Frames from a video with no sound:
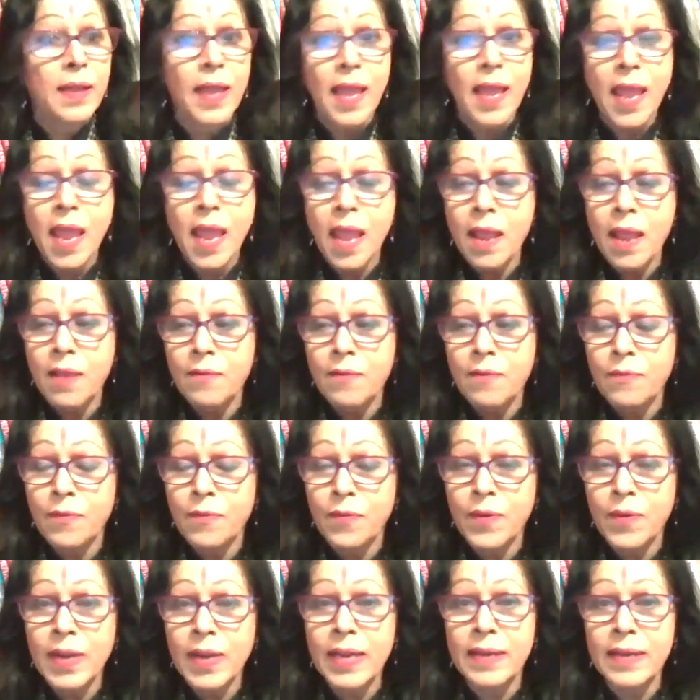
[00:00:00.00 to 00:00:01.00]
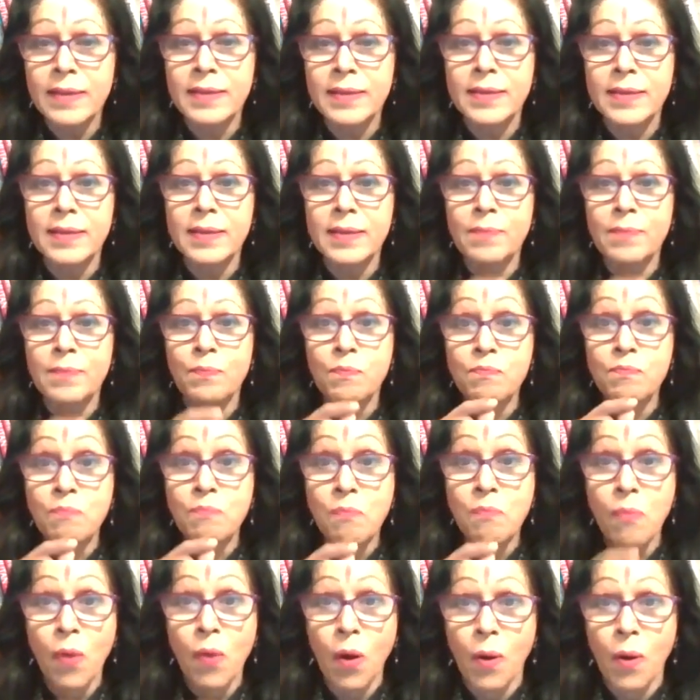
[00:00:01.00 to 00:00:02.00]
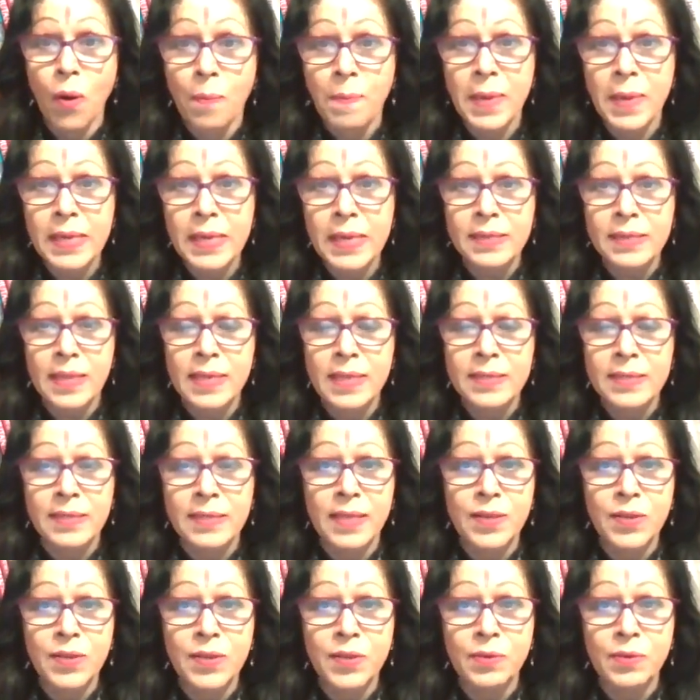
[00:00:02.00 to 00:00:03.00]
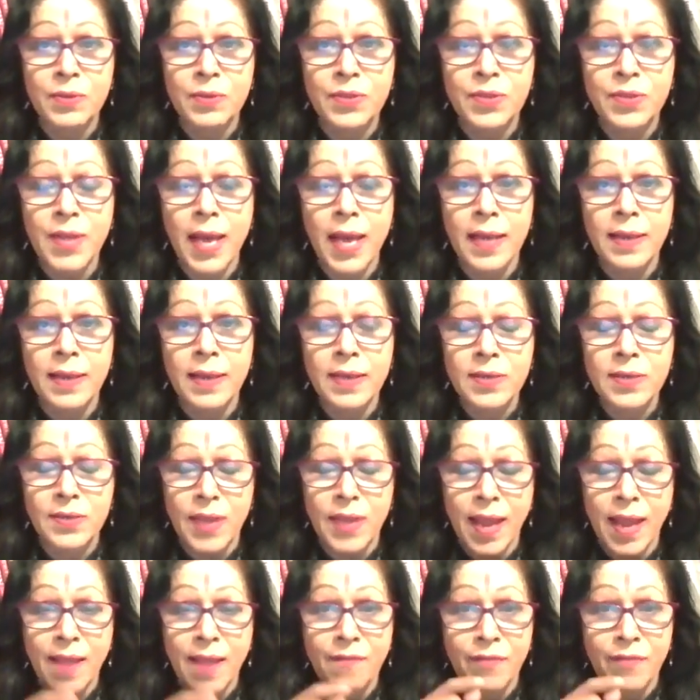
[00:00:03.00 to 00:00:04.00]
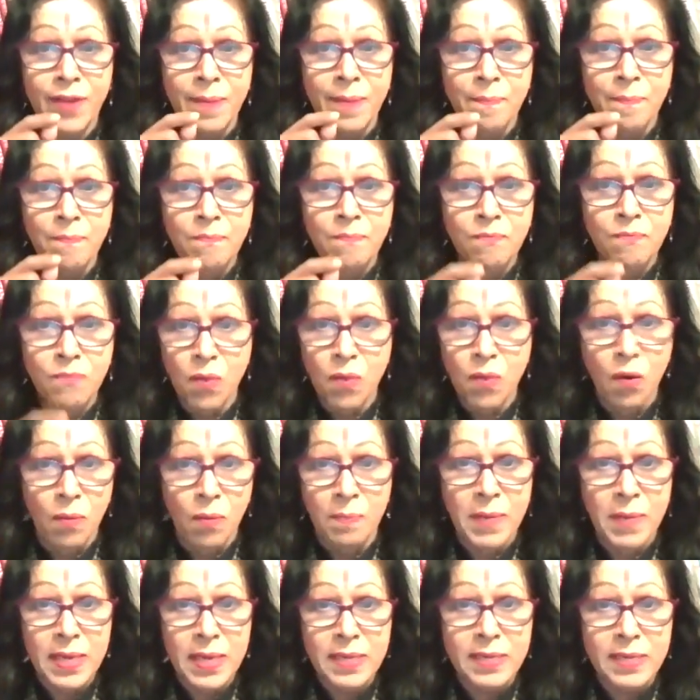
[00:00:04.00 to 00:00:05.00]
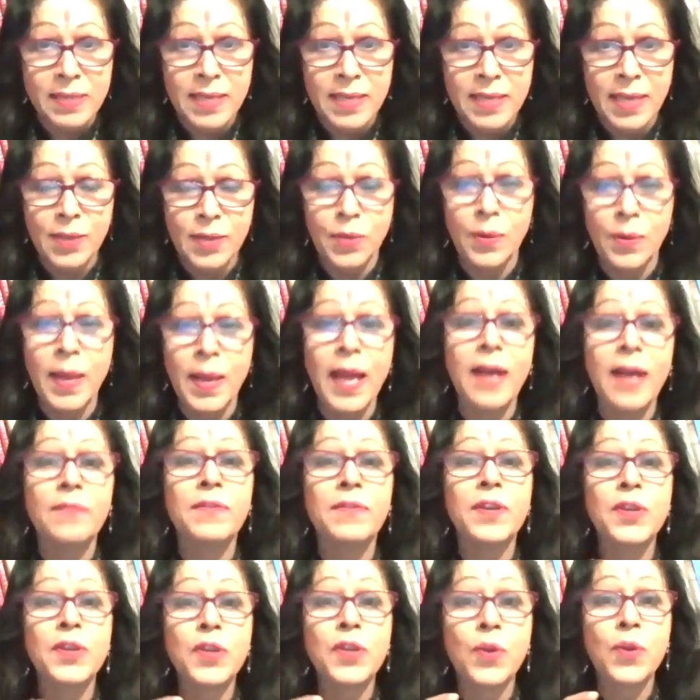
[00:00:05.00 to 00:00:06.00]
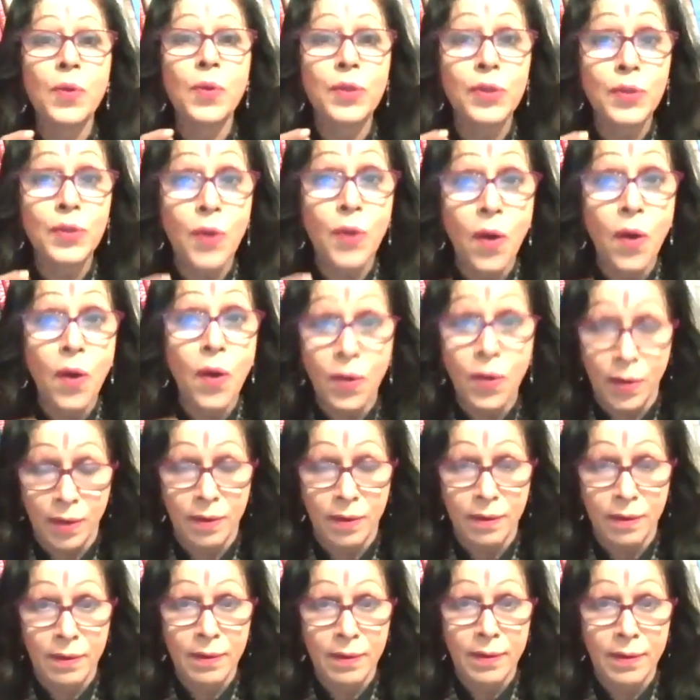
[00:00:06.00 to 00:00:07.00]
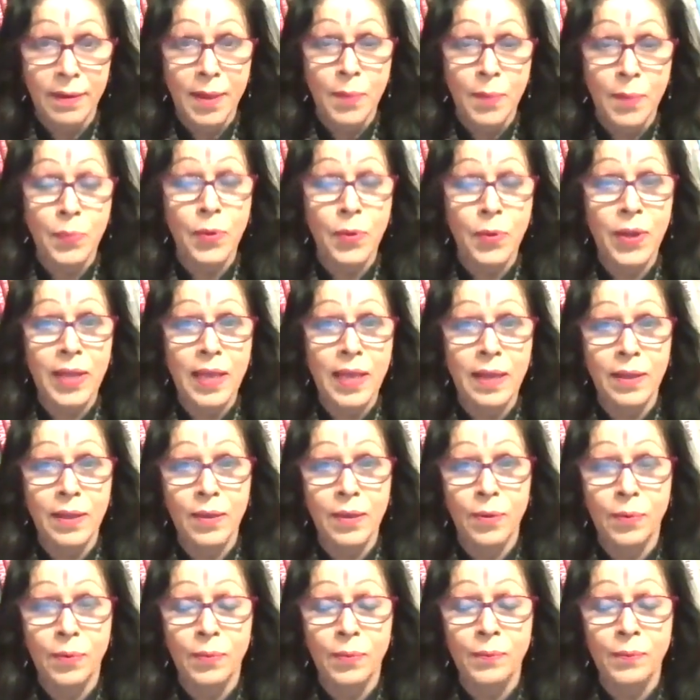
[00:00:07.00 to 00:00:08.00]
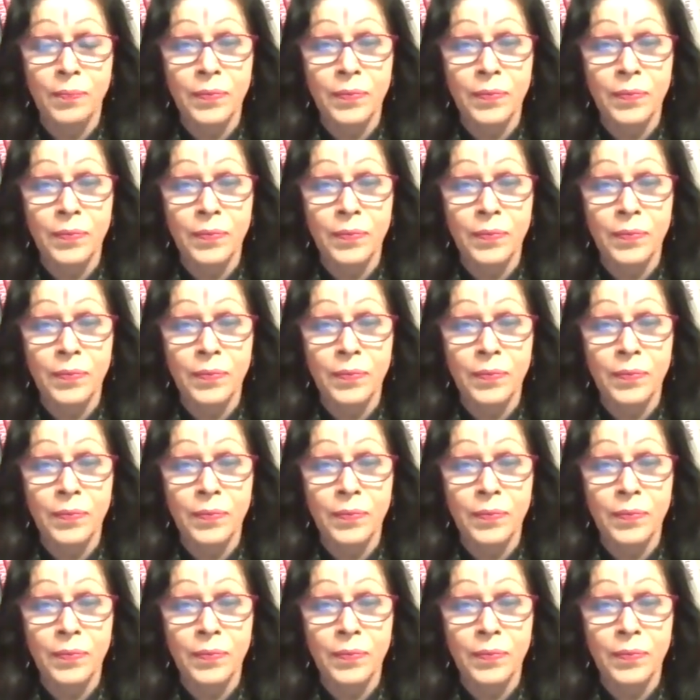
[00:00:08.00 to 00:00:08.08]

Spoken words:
Every moment is a new challenge. Every moment that you'll have a new thorn pricking you.